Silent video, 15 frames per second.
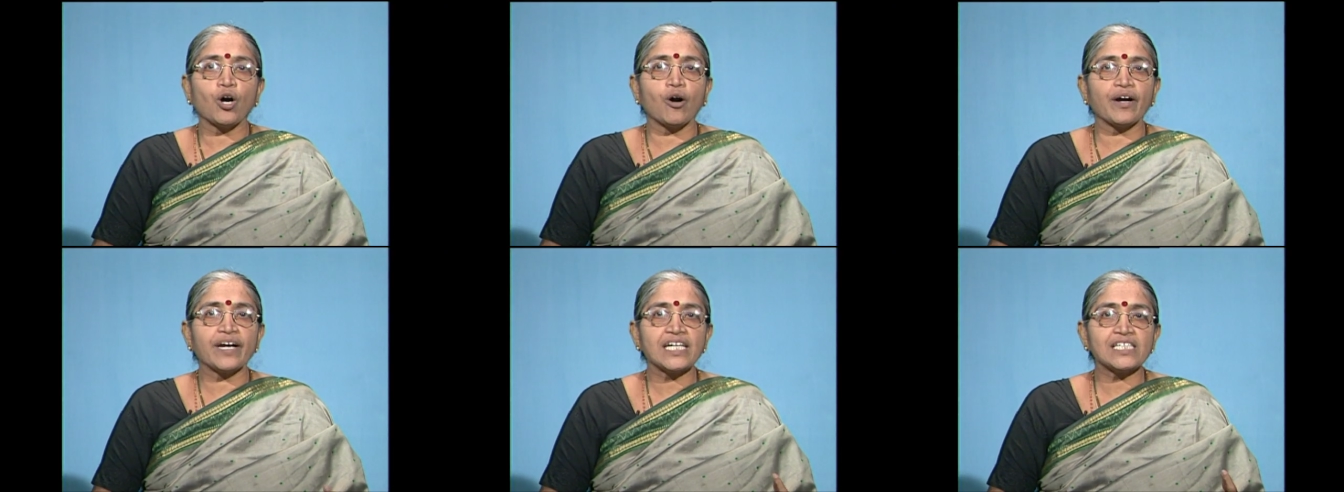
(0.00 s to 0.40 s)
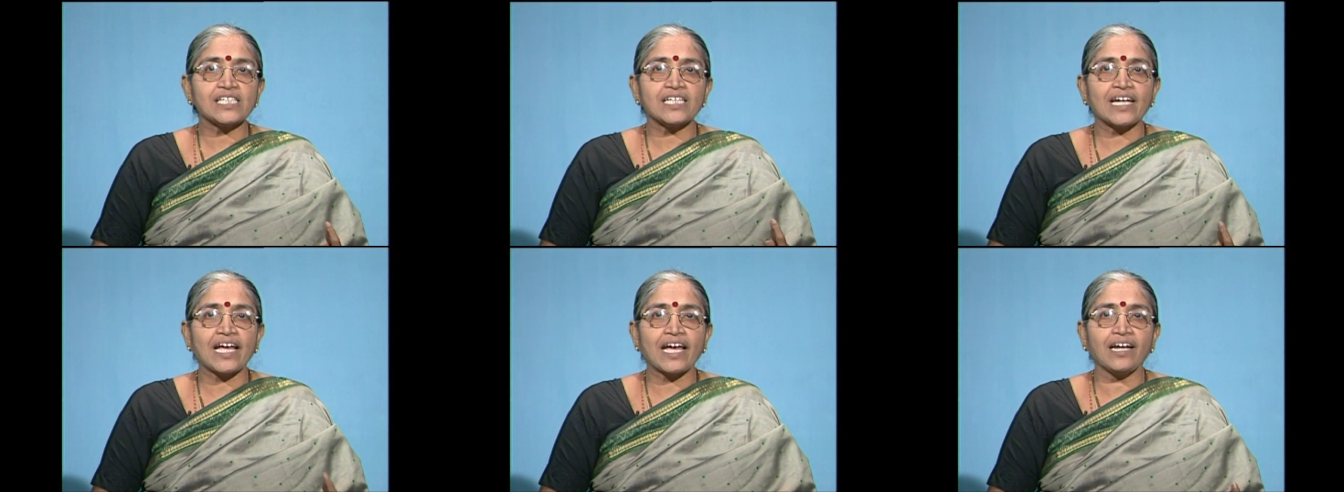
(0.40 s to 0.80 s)
or hit
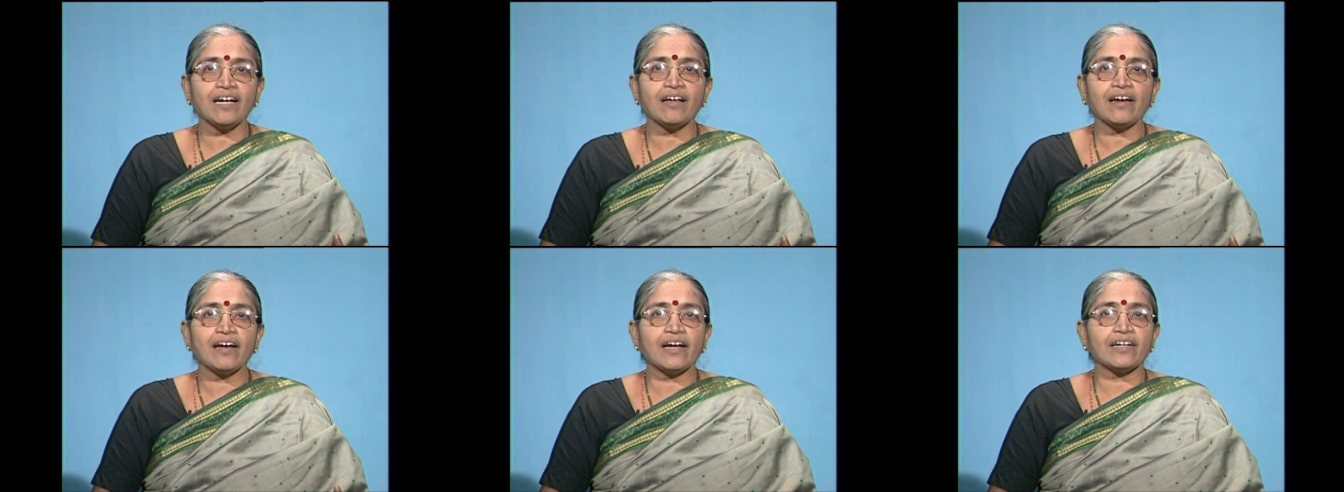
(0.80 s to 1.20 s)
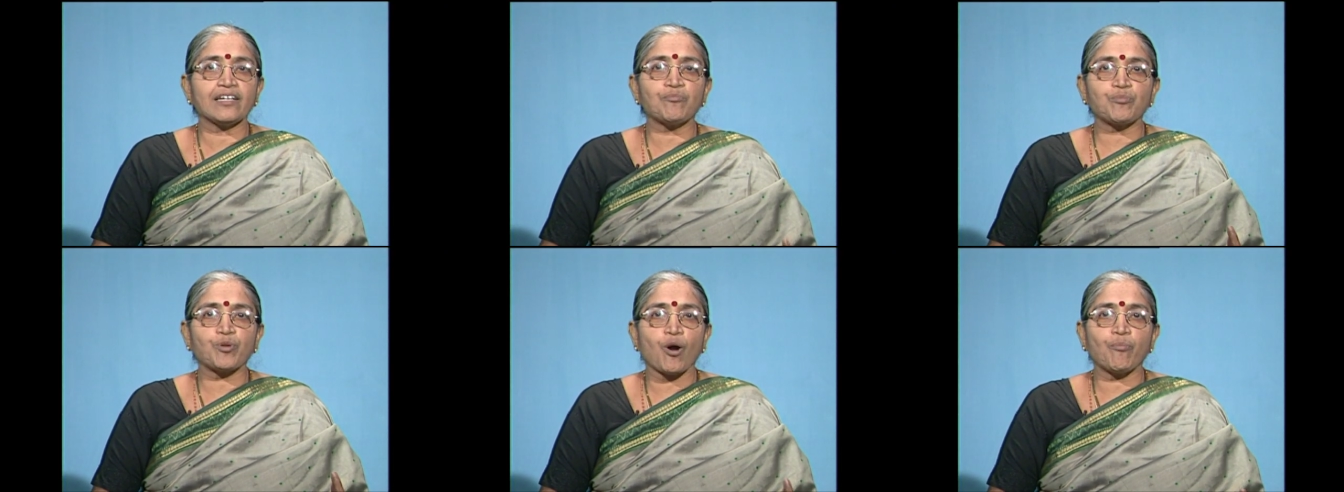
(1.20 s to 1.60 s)
a nail in
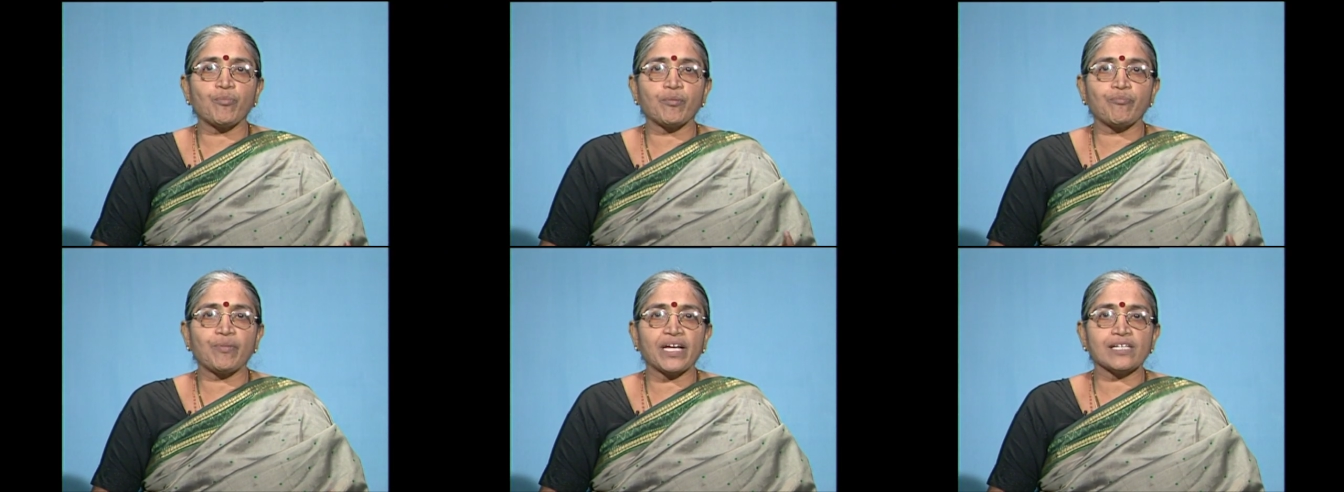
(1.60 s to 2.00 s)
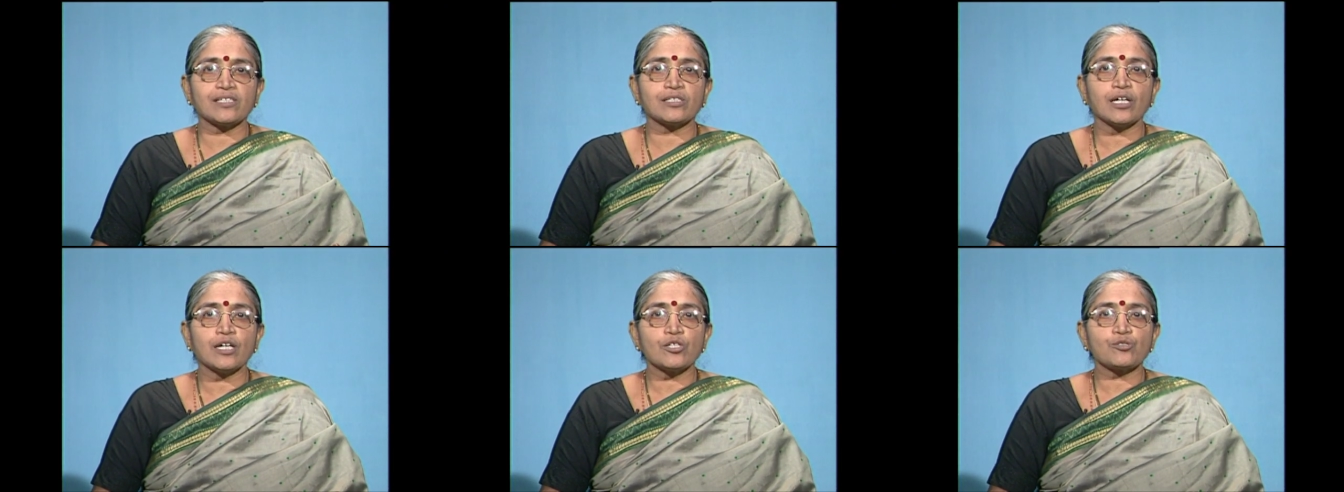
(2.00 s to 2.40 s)
the proper place.